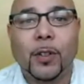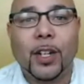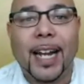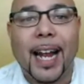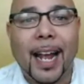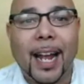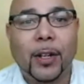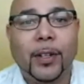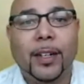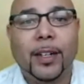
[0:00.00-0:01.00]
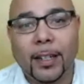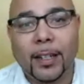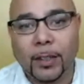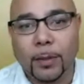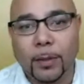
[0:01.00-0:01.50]
we should focus on
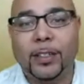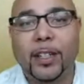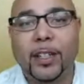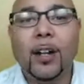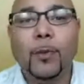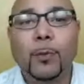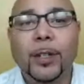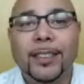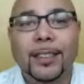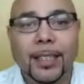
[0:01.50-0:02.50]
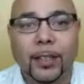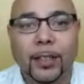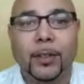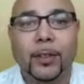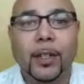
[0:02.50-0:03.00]
anger and depression. How do
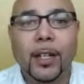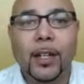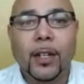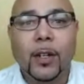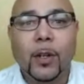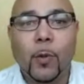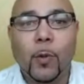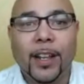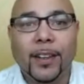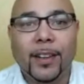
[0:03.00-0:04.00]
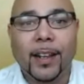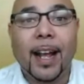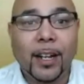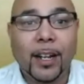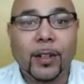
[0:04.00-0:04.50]
we deal
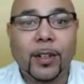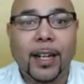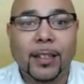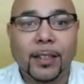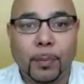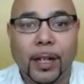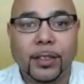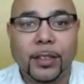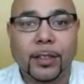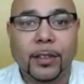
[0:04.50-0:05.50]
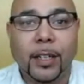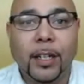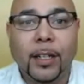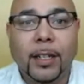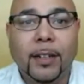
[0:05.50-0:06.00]
with anger and
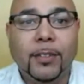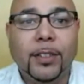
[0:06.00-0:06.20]
depression?